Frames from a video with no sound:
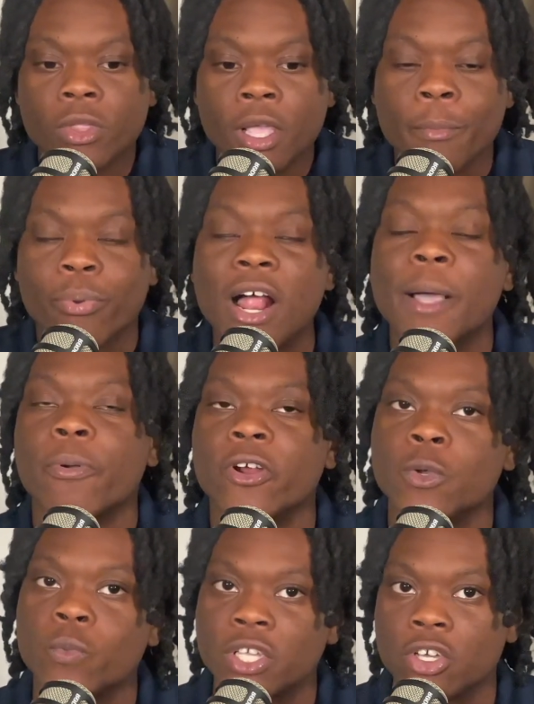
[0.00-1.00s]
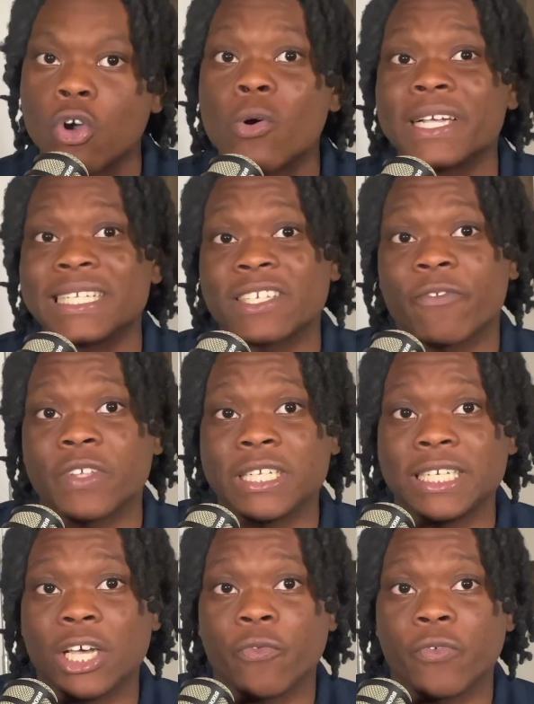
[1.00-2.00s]
Brock Purdy when you go against a
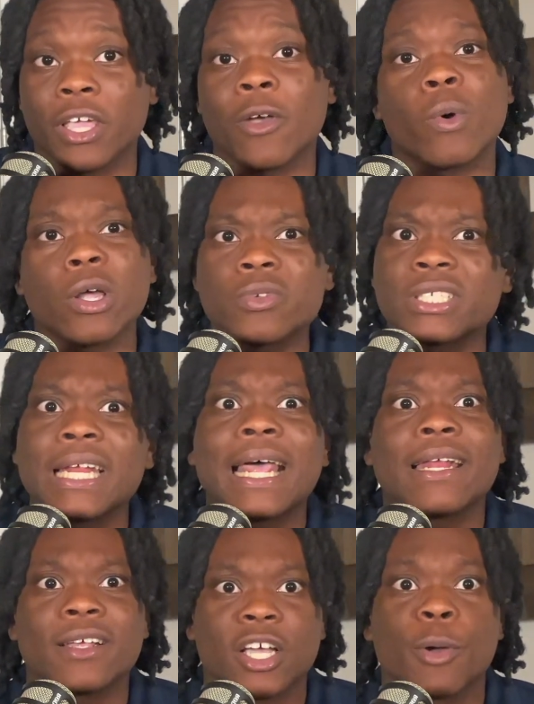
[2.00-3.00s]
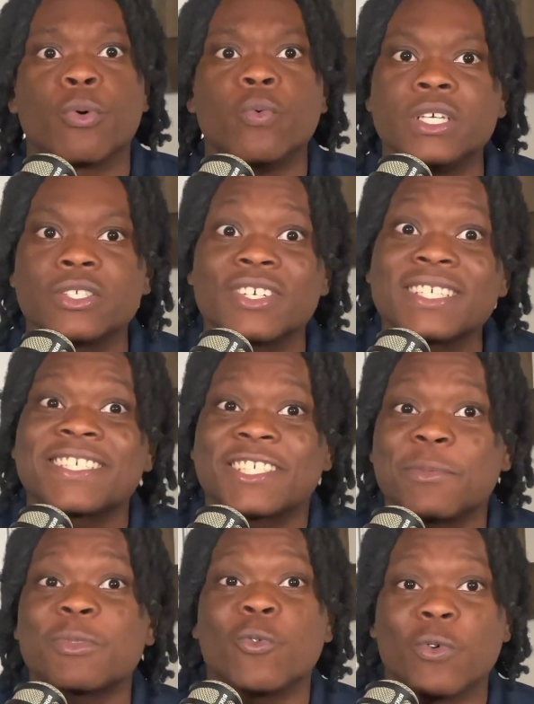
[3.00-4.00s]
Philadelphia. And we're gonna see that in a couple weeks. So this is
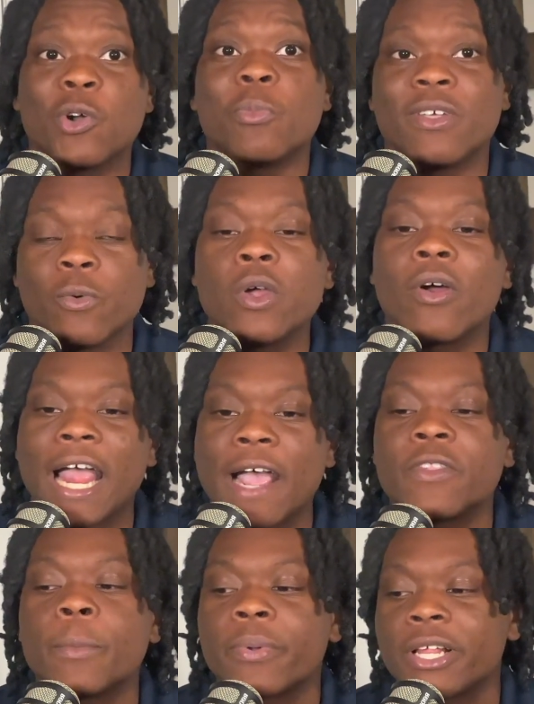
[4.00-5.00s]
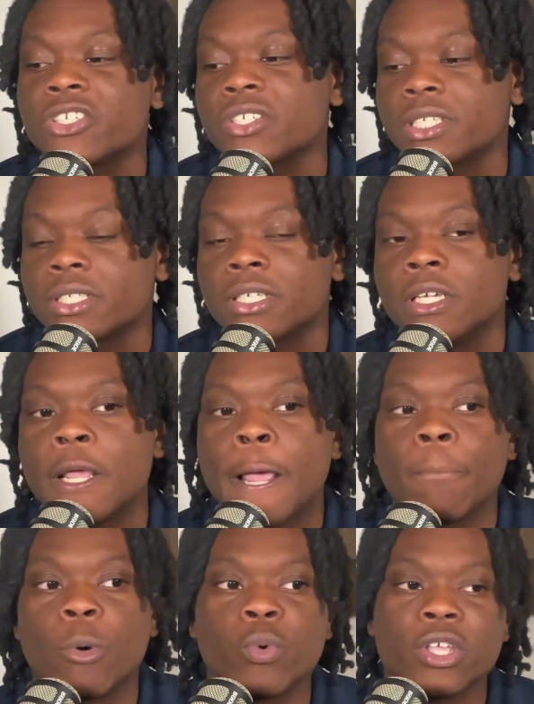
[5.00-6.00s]
something we'll be we'll have the pleasure to see.
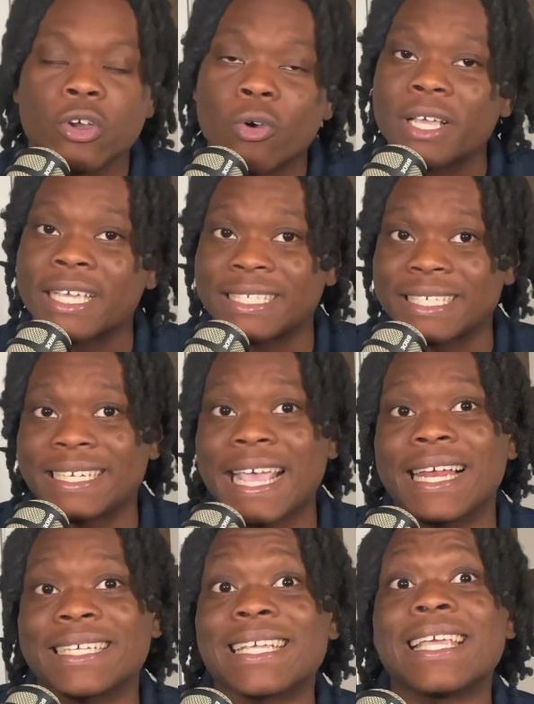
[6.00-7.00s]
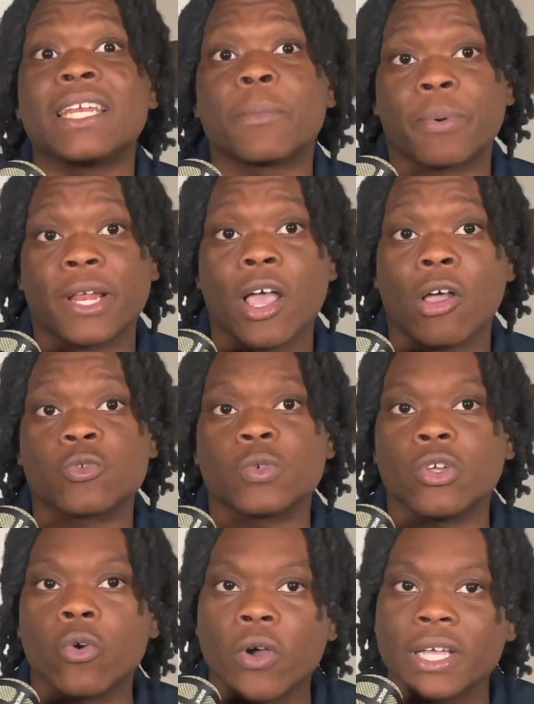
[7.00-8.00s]
But when you go against a Dallas in the playoffs, when
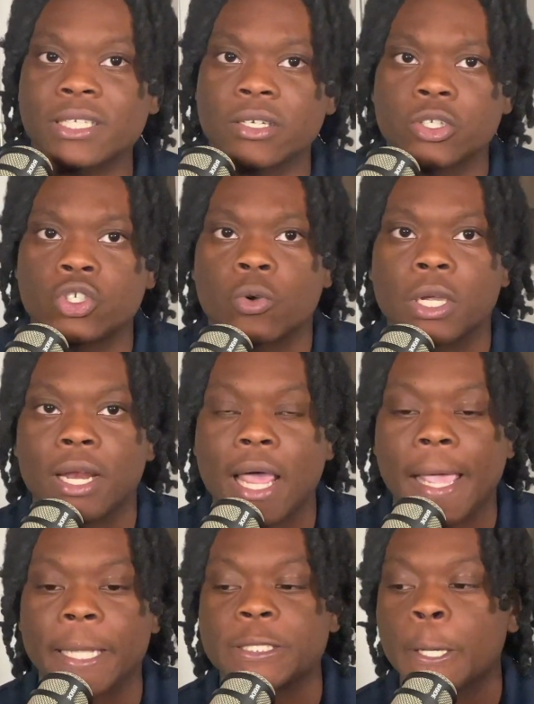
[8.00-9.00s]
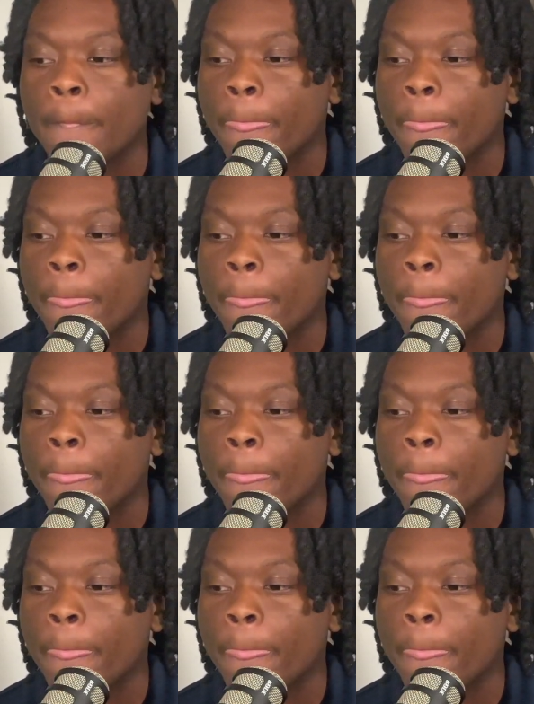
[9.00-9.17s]
you go against the Detroit Lions,